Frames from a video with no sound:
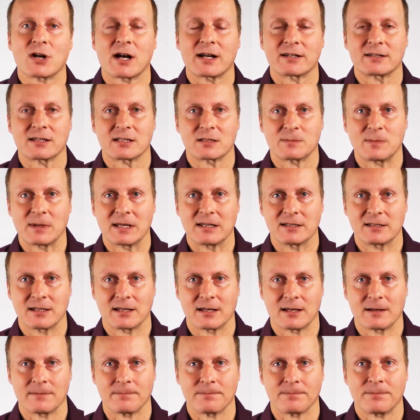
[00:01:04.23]
shy to speak
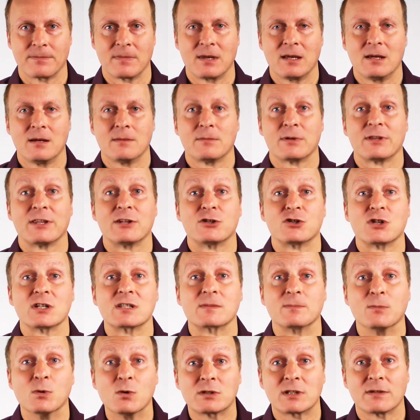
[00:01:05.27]
to him. But then
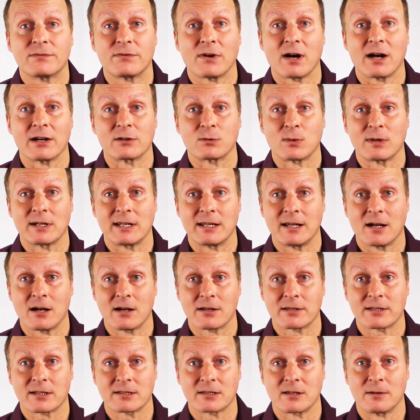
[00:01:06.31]
she's mortified when he
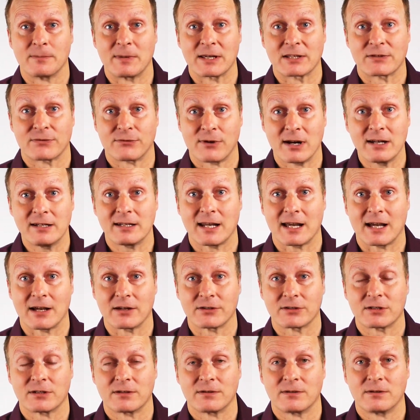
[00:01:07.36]
asks her best friend
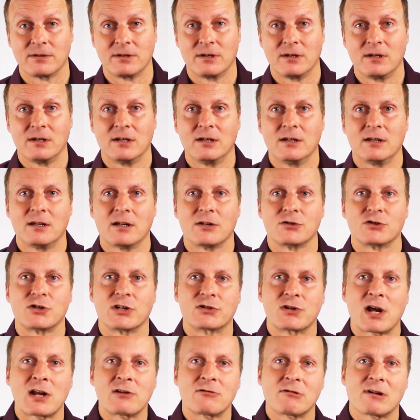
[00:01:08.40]
out. And she
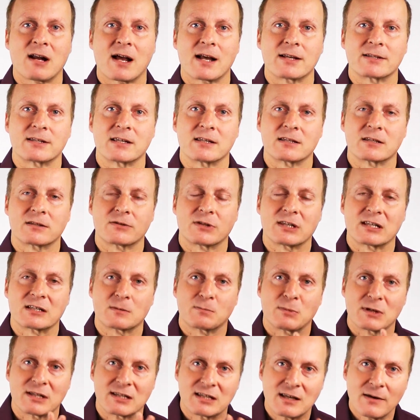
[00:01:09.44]
generalizes this
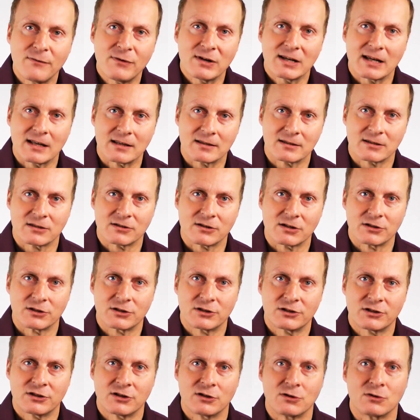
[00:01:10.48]
specific
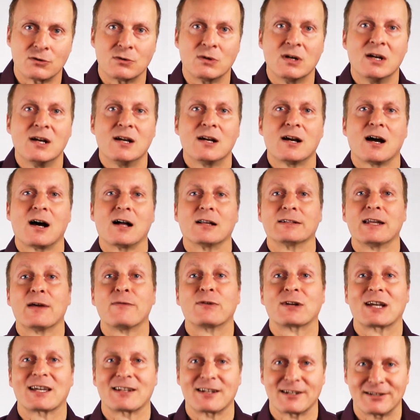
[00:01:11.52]
incident to, I'll
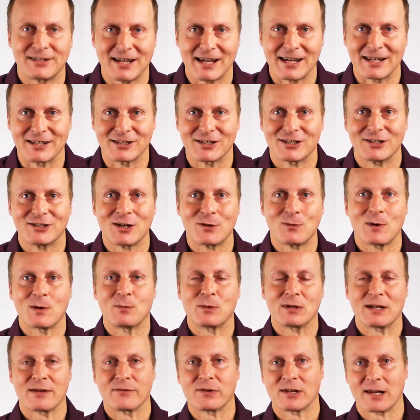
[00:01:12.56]
never get a date, no
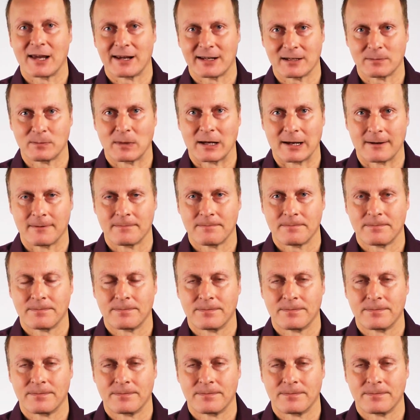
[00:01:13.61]
one will ever like me.